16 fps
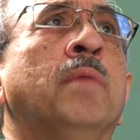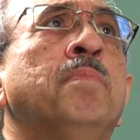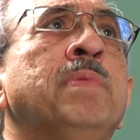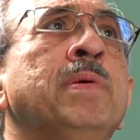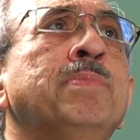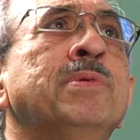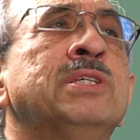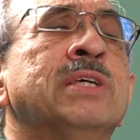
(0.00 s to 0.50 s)

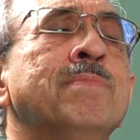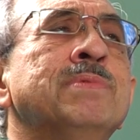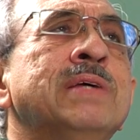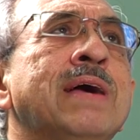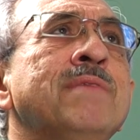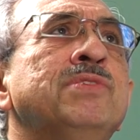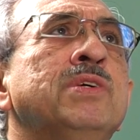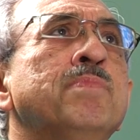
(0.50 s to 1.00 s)
people
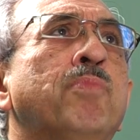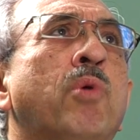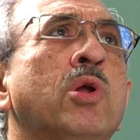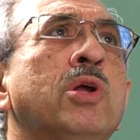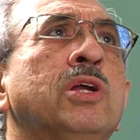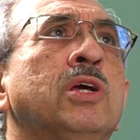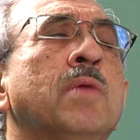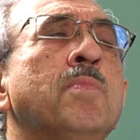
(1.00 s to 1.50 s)
sometimes
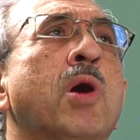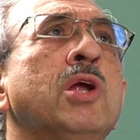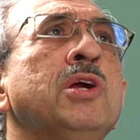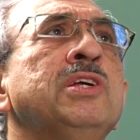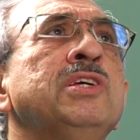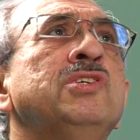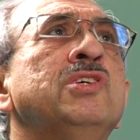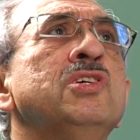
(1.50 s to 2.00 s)
imported
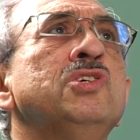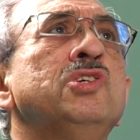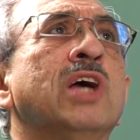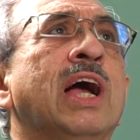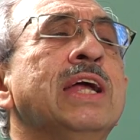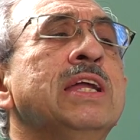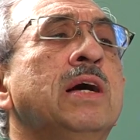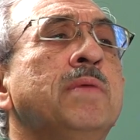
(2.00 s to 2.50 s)
commodities in
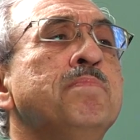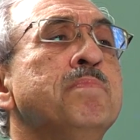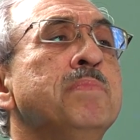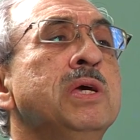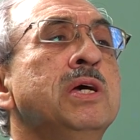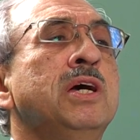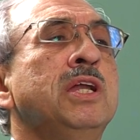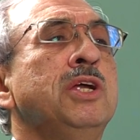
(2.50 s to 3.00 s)
China
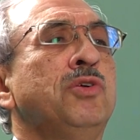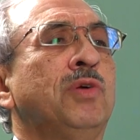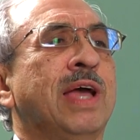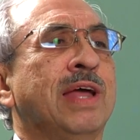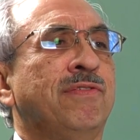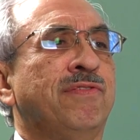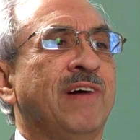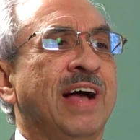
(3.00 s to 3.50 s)
merely to
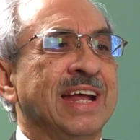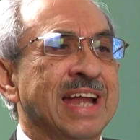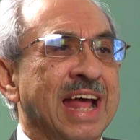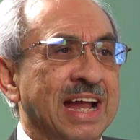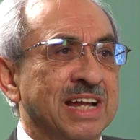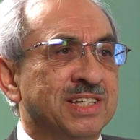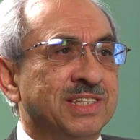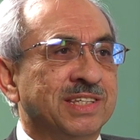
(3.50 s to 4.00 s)
get
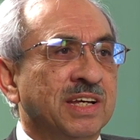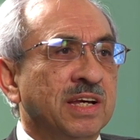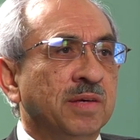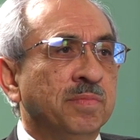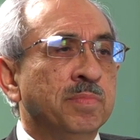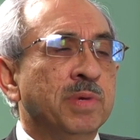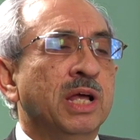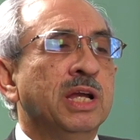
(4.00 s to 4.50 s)
finance.
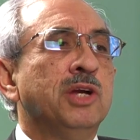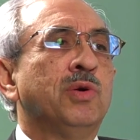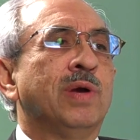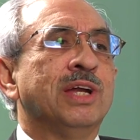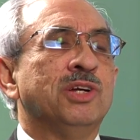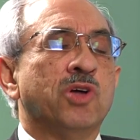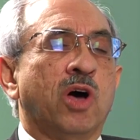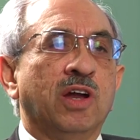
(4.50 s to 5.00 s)
Merely to
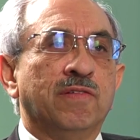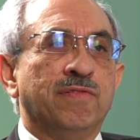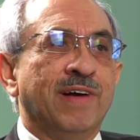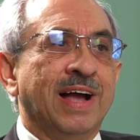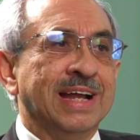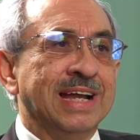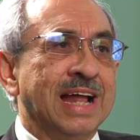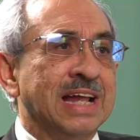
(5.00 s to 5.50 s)
get dollar
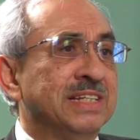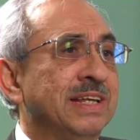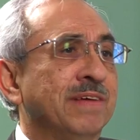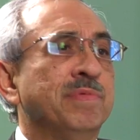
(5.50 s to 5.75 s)
finance. There